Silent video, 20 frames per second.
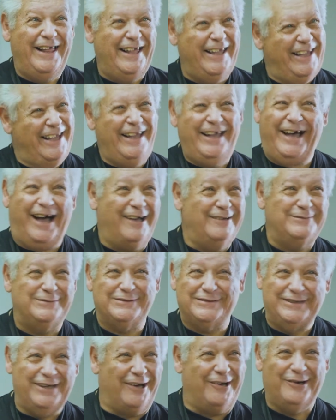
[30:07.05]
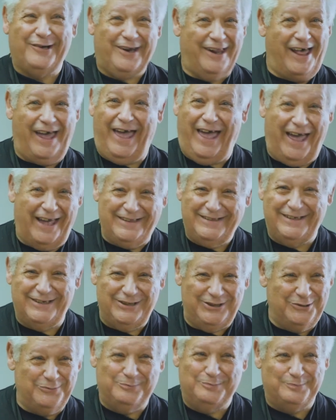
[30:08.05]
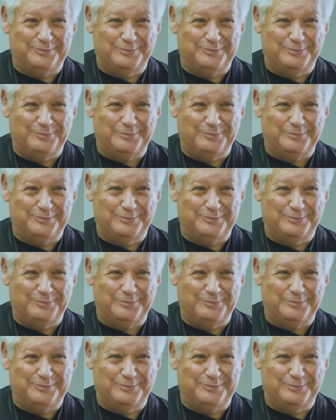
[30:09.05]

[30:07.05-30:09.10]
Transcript: I'm so glad that you